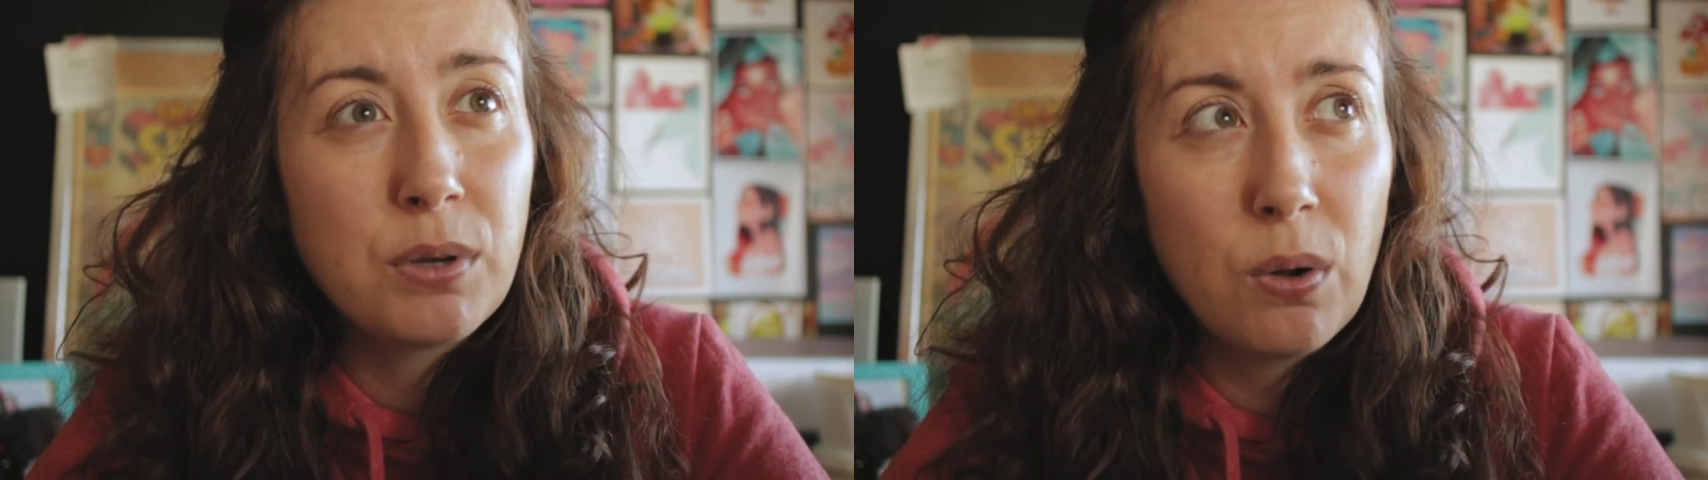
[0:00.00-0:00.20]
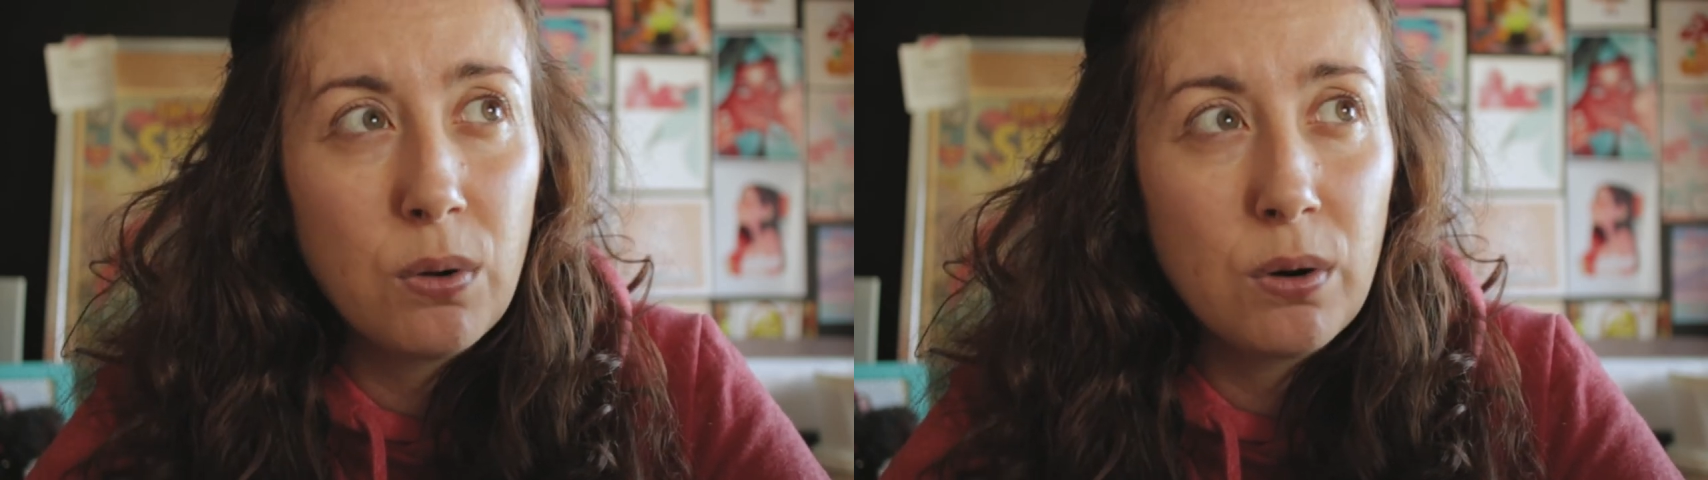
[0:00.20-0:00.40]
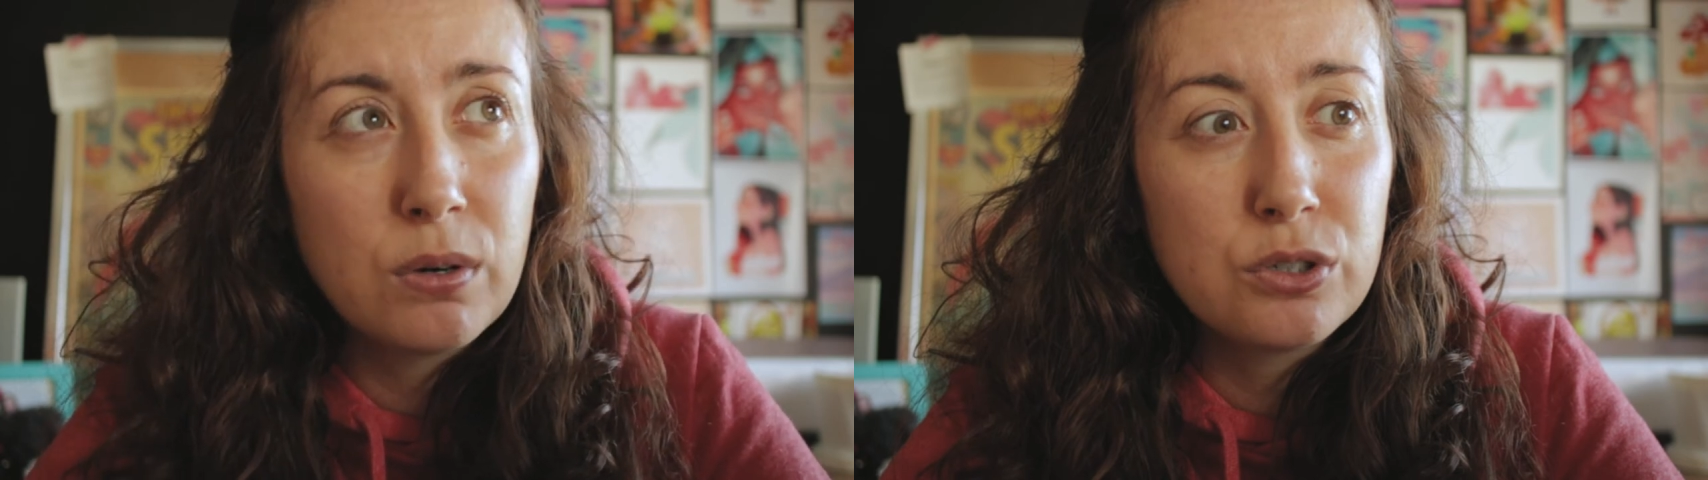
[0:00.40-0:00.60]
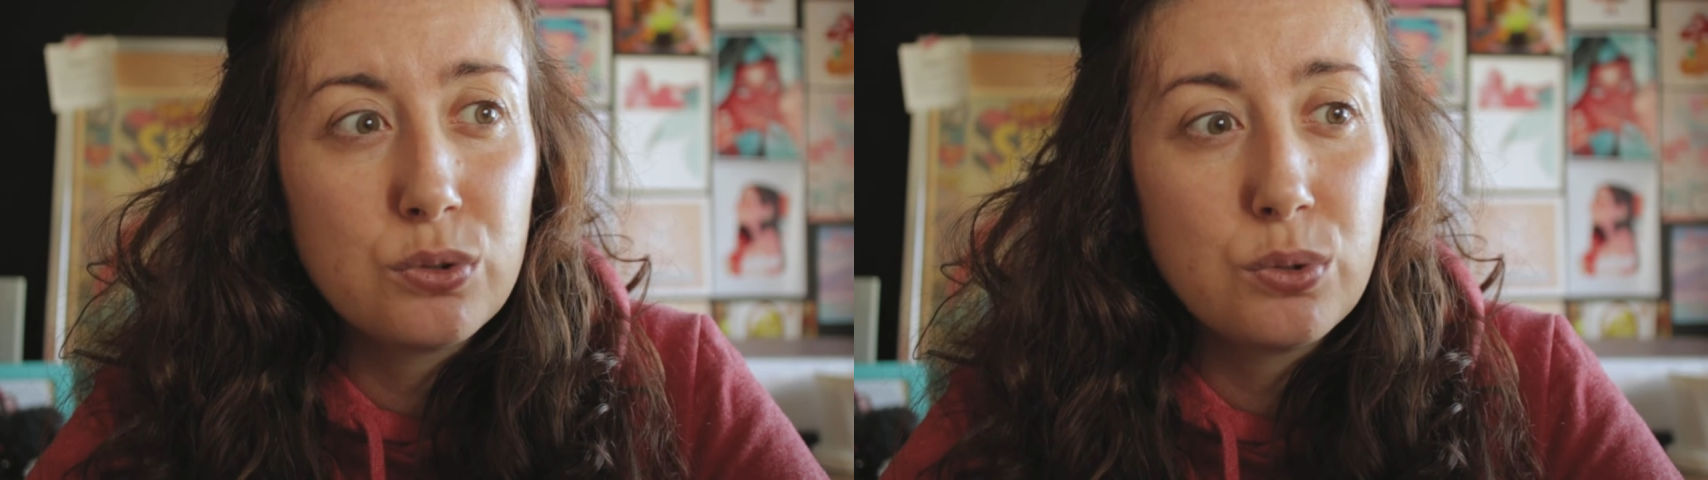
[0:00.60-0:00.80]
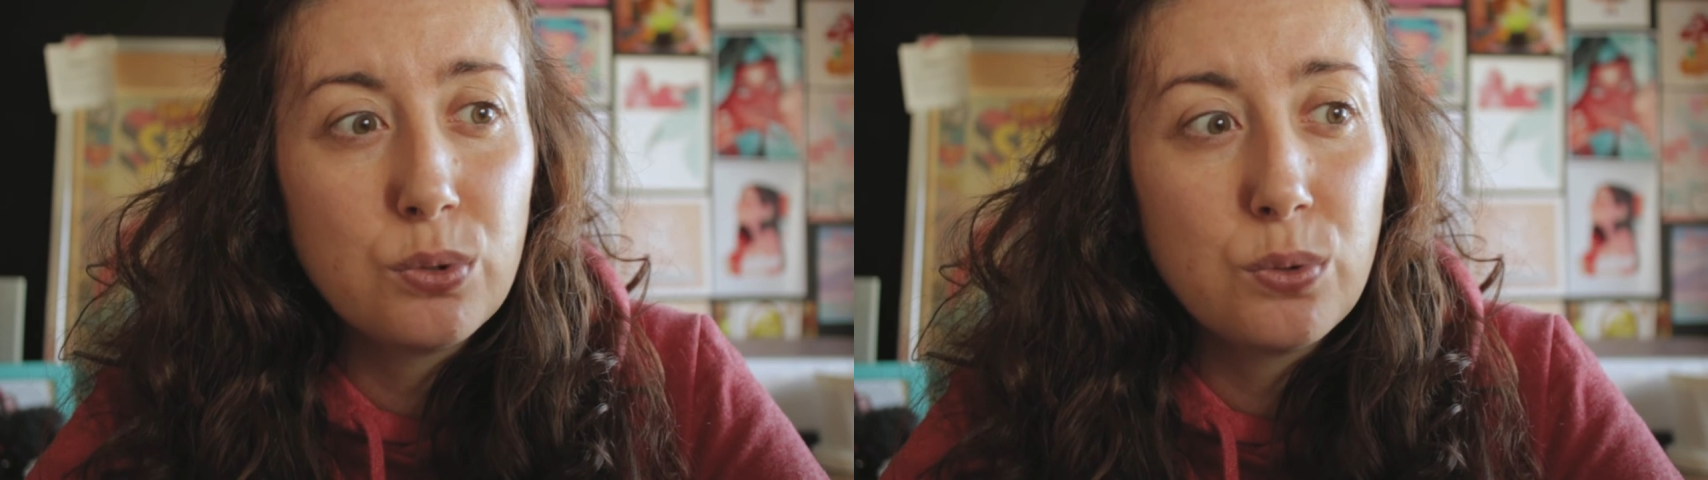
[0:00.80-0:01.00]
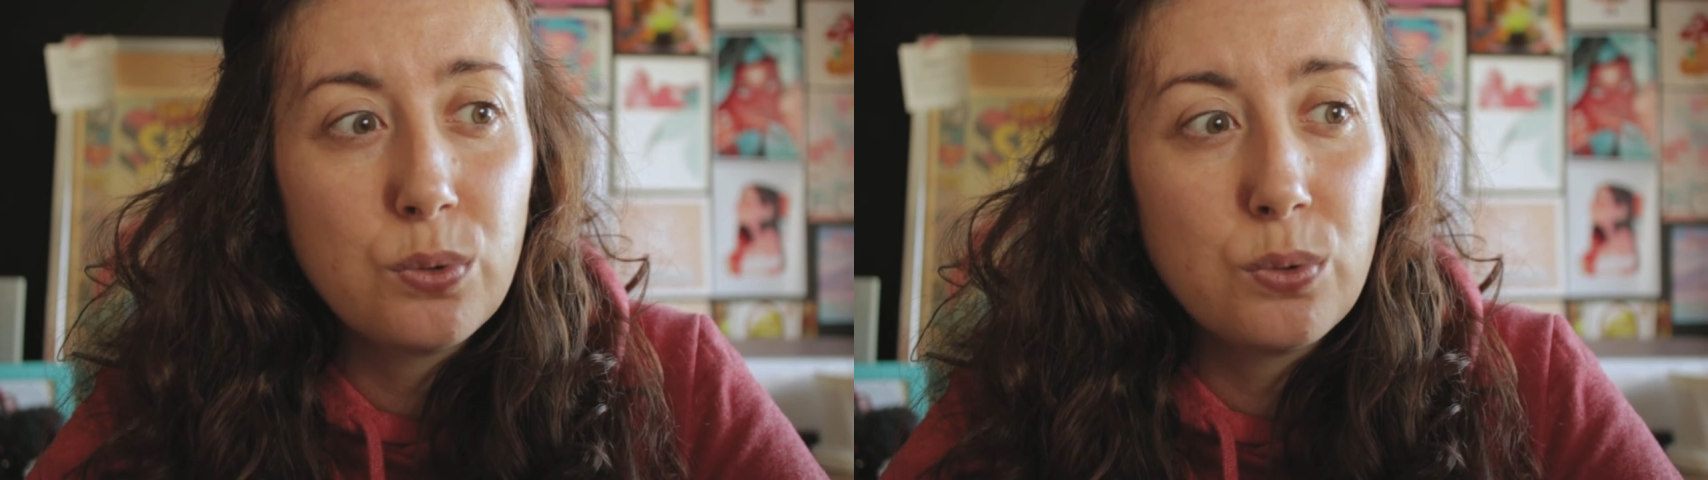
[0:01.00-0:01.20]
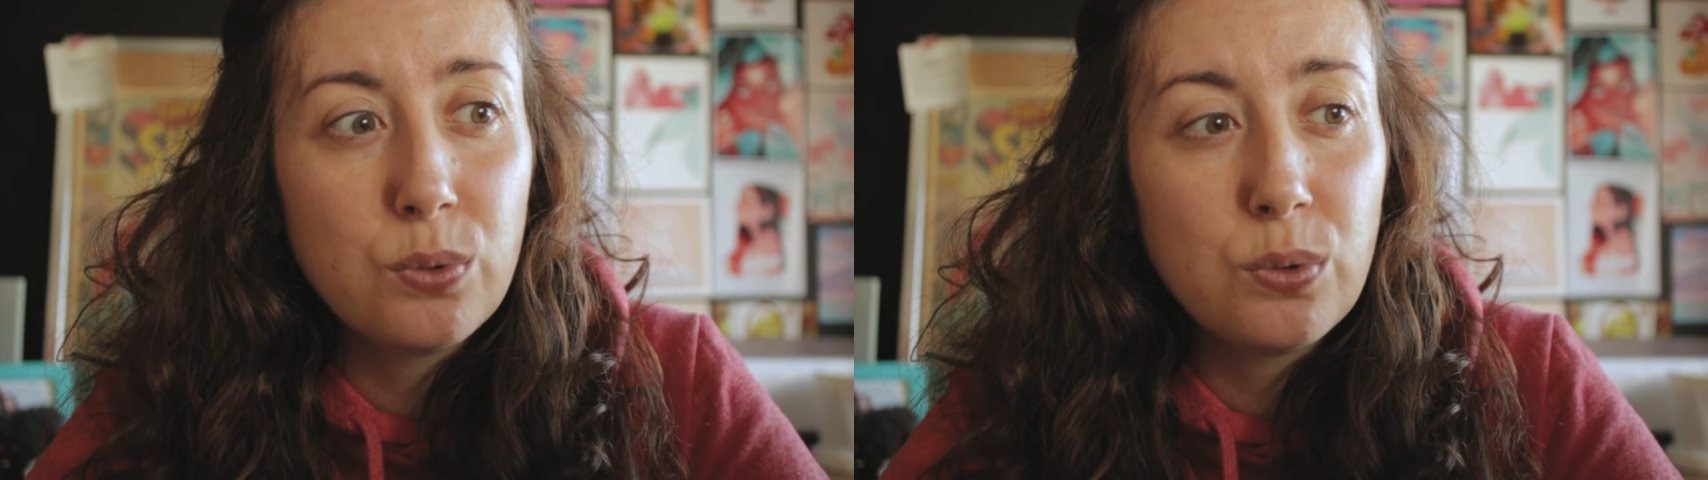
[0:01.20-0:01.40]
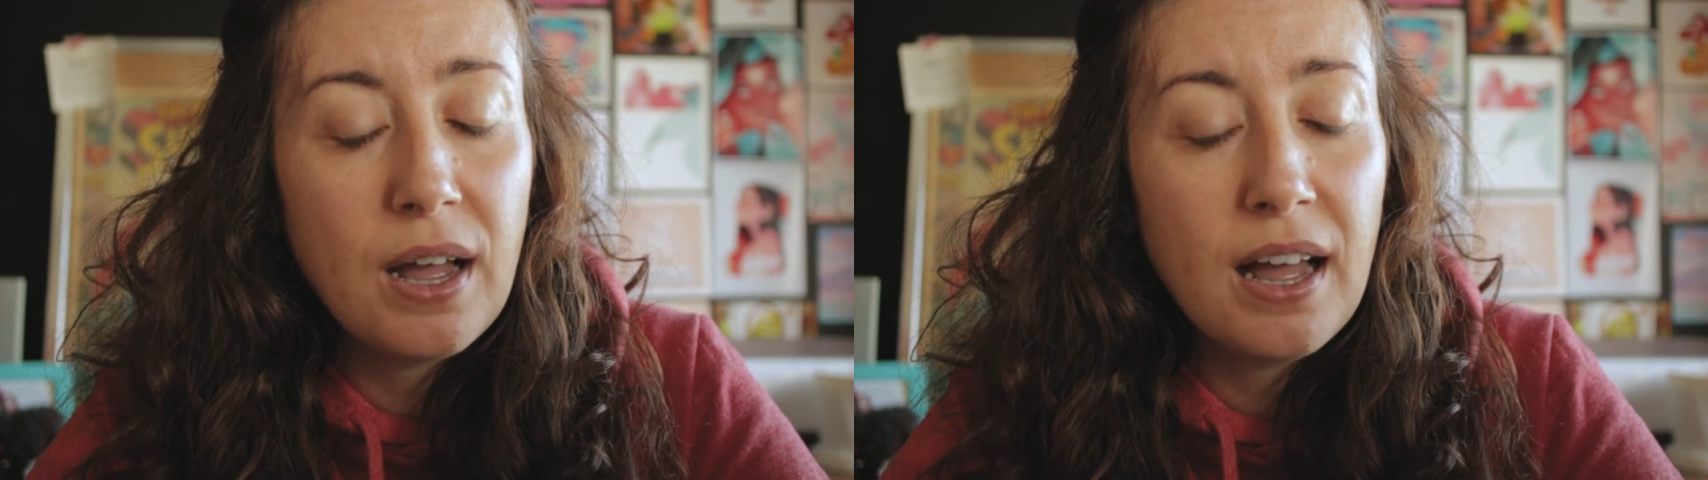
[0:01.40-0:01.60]
color
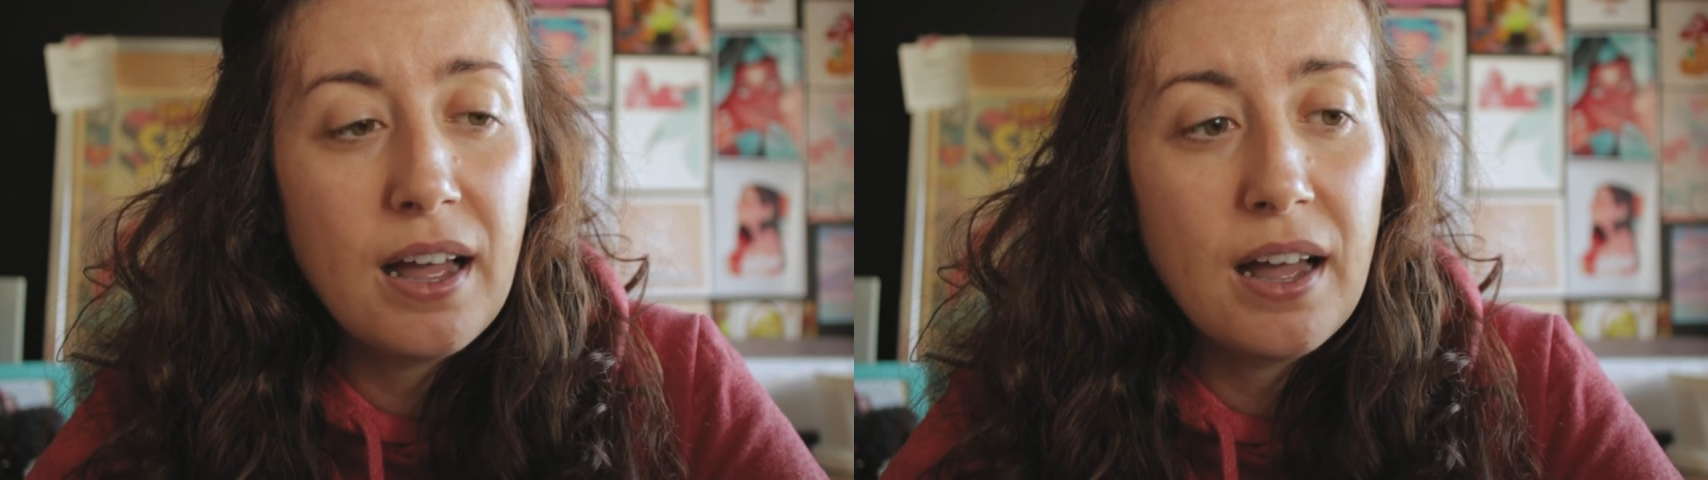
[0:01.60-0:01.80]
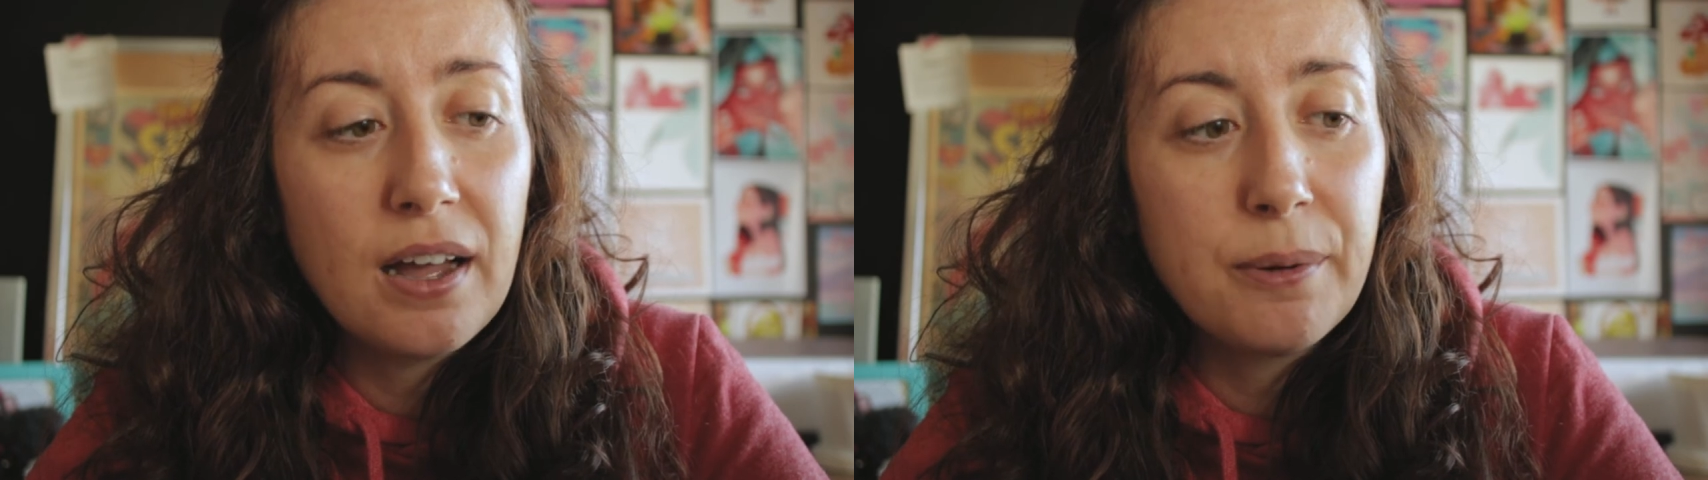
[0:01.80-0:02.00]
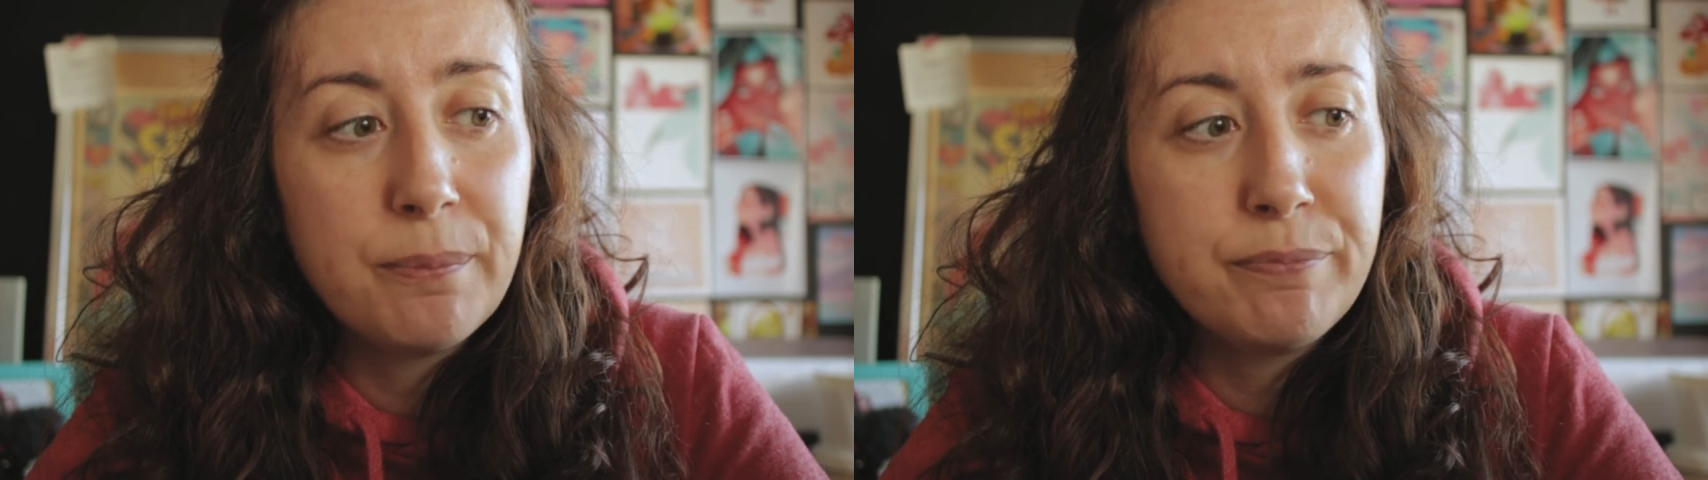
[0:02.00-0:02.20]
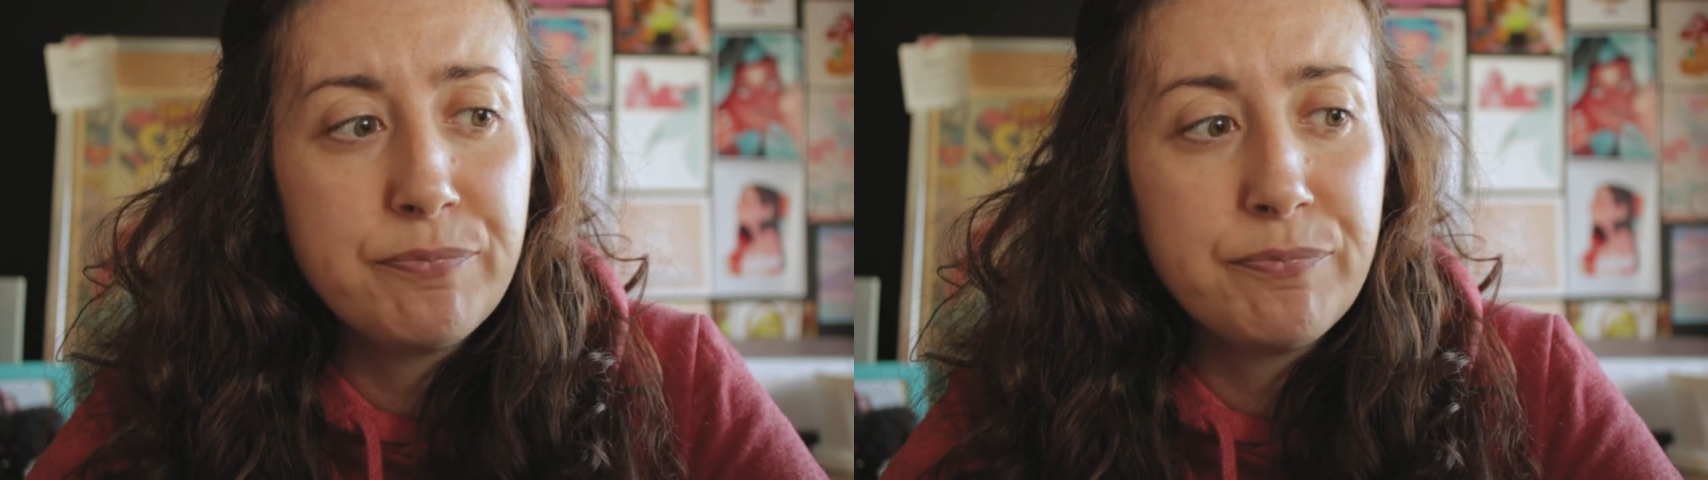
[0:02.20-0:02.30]
to the